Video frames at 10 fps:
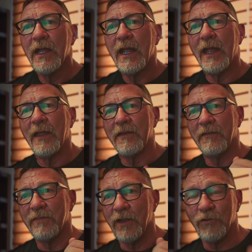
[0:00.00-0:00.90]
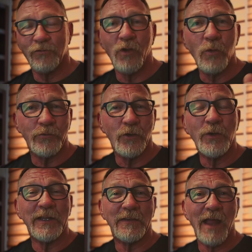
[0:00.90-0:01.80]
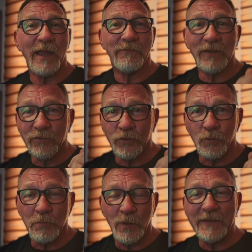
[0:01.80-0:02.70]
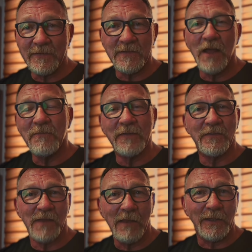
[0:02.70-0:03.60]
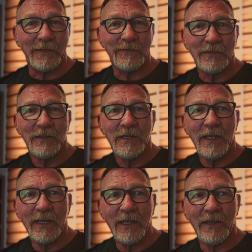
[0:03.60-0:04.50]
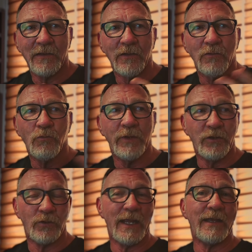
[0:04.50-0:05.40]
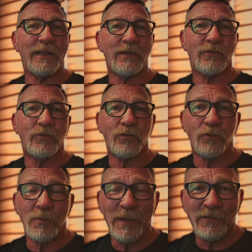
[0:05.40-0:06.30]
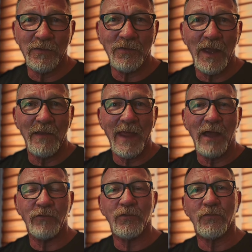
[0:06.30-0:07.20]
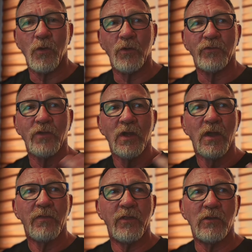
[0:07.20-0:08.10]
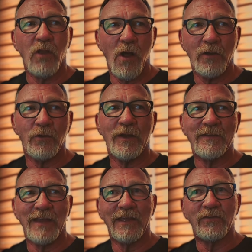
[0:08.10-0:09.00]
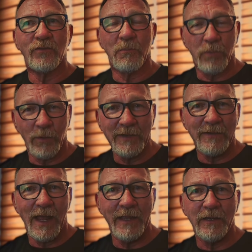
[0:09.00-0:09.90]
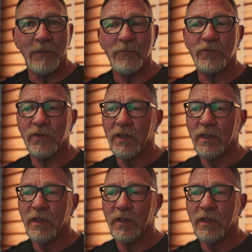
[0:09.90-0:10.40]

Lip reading: and their sole duty in life is to print stuff and sell it. And when you get into the business side of the house, of course, the longer it takes to print items,